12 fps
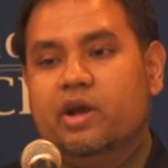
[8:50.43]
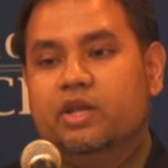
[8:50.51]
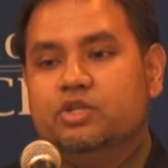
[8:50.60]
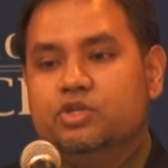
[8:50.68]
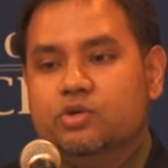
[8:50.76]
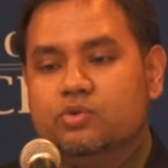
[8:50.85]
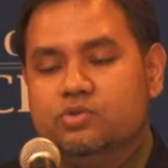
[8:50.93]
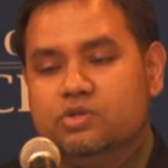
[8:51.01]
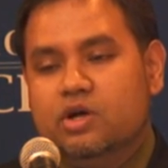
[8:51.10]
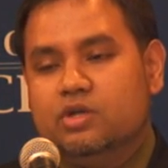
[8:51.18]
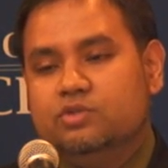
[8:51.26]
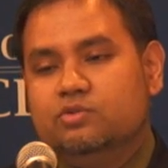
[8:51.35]
but I
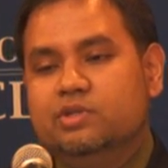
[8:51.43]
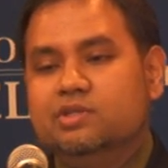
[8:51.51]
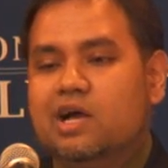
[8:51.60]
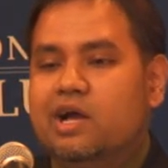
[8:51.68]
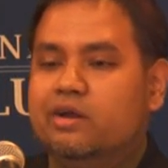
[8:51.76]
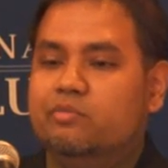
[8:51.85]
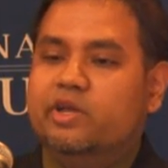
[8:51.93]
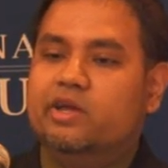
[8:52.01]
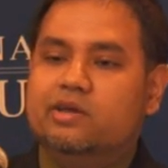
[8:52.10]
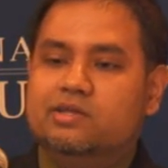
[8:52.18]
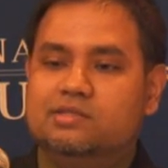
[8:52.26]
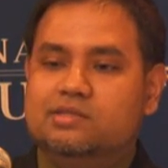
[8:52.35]
chose not to retire
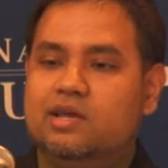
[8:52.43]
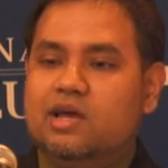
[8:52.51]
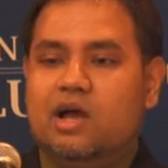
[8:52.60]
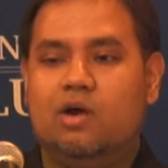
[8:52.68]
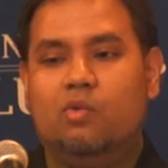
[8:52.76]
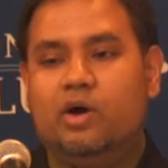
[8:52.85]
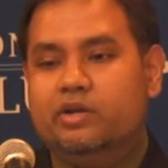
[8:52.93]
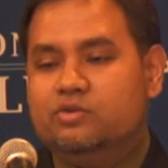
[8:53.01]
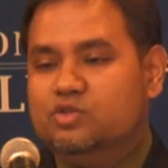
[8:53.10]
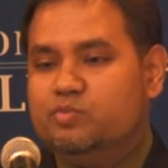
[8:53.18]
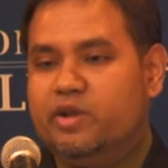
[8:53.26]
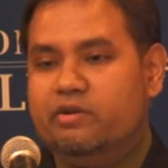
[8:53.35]
because I
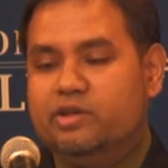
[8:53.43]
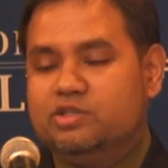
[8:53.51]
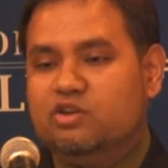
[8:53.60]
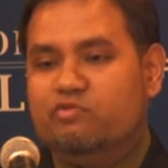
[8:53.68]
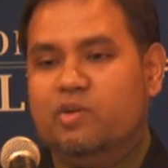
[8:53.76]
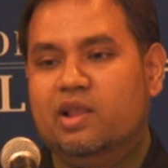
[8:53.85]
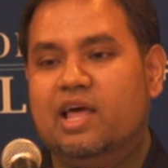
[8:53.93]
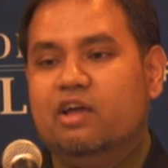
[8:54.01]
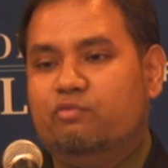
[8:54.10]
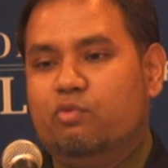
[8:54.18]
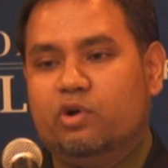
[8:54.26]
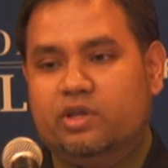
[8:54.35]
wanted to spend the rest of my
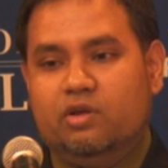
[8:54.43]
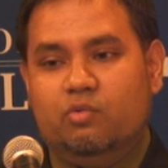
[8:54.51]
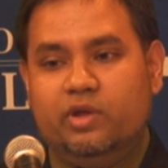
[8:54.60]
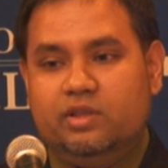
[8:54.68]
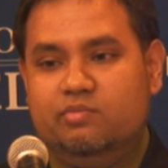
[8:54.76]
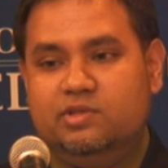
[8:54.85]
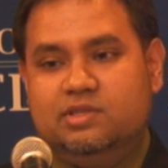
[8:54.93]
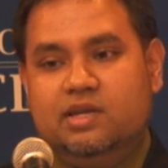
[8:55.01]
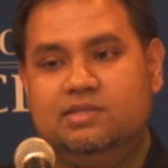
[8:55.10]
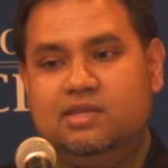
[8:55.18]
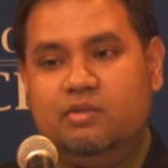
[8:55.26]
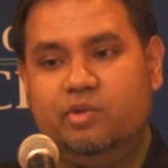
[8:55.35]
life working with
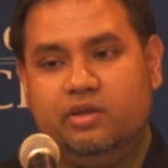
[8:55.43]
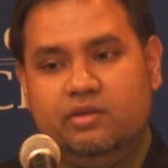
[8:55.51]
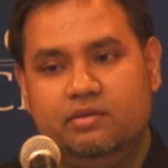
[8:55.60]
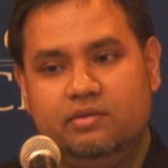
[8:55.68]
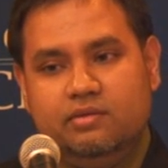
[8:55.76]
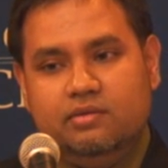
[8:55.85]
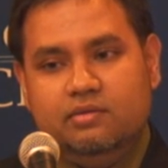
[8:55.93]
Mr. Nizami.